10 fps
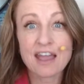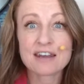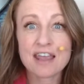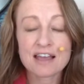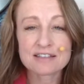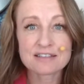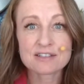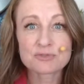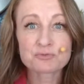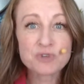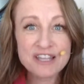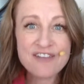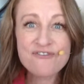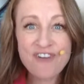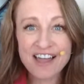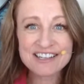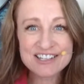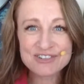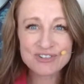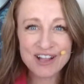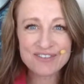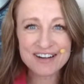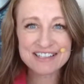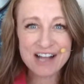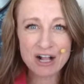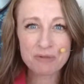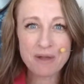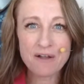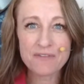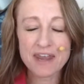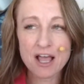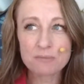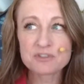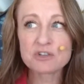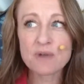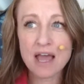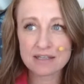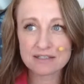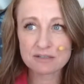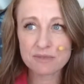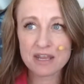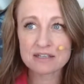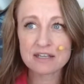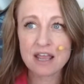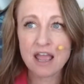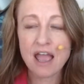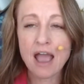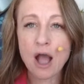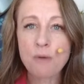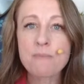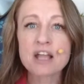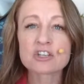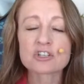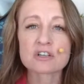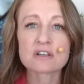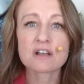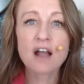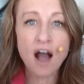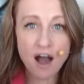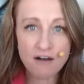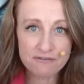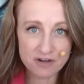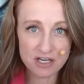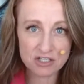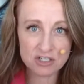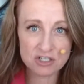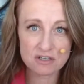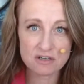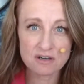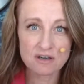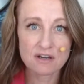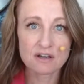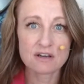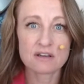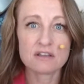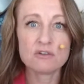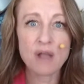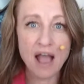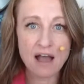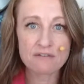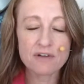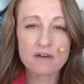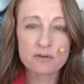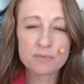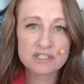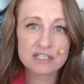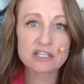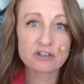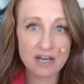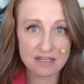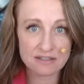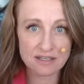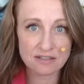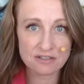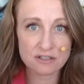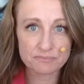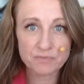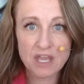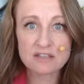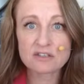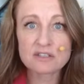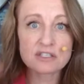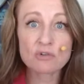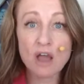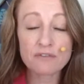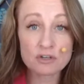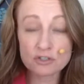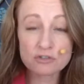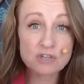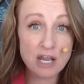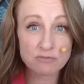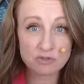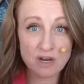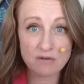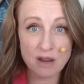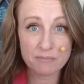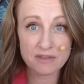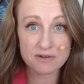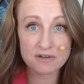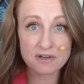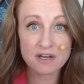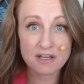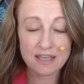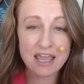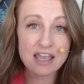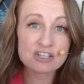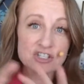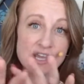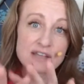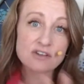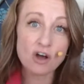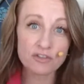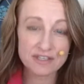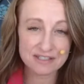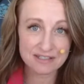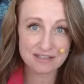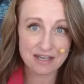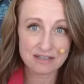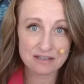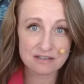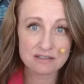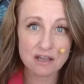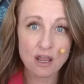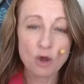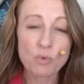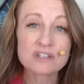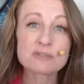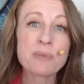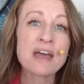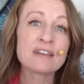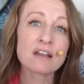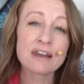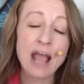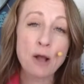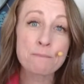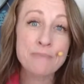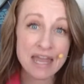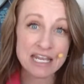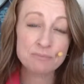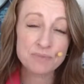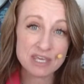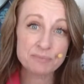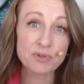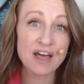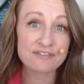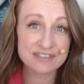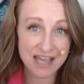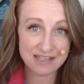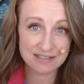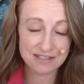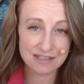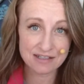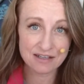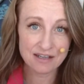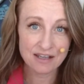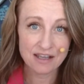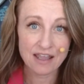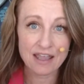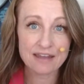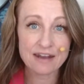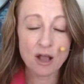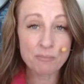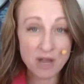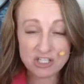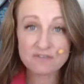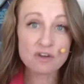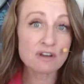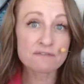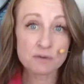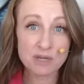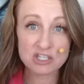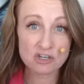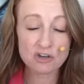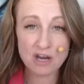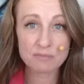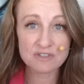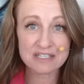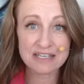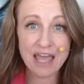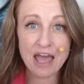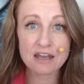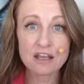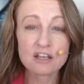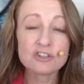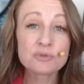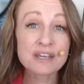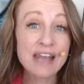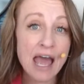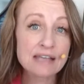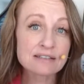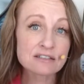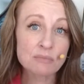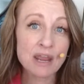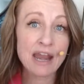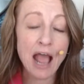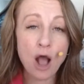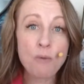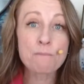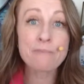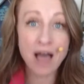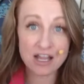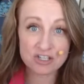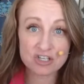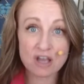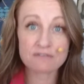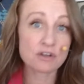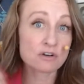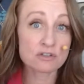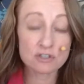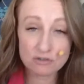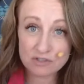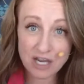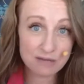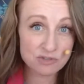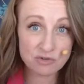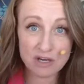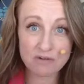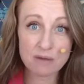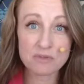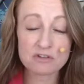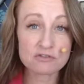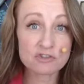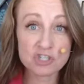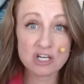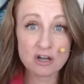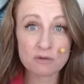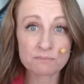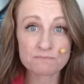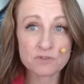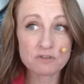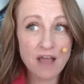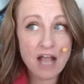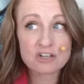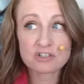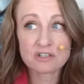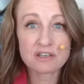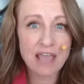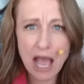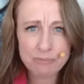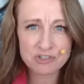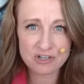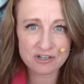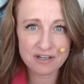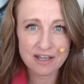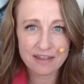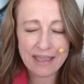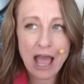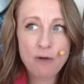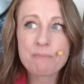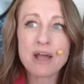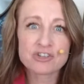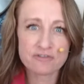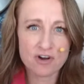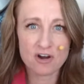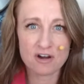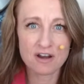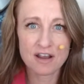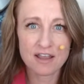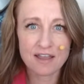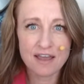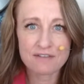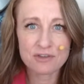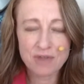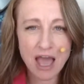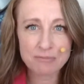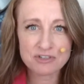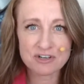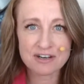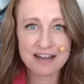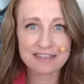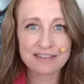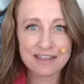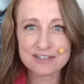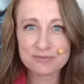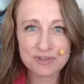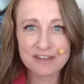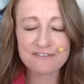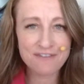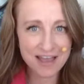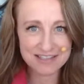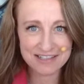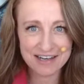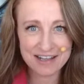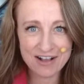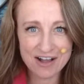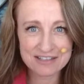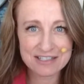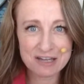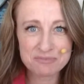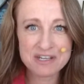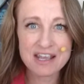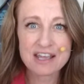And he has this really fun tool I want to talk about that helps you estimate how much coverage you have of a particular ancestor. Okay, so let's say you have your 2x great-grandmother, okay, and she has all these descendants. Well, depending on how many people have tested and how much of their information you're able to get, you can estimate how much of your 2x great-grandmother's genome you've actually captured, like how much of her have you captured? And I think that's a really fascinating concept.